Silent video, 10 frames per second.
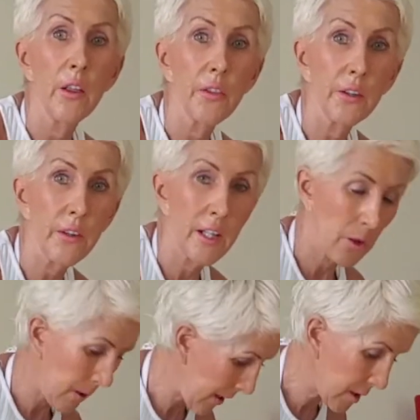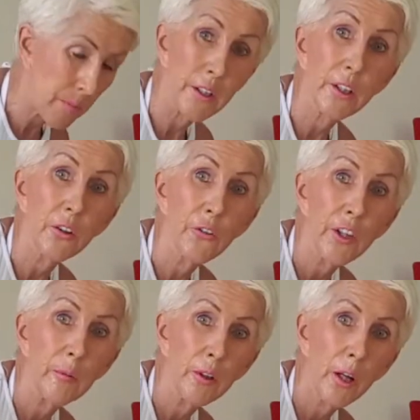that there you are, that's better. You can
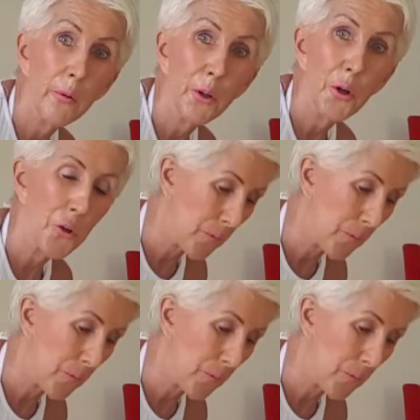see me going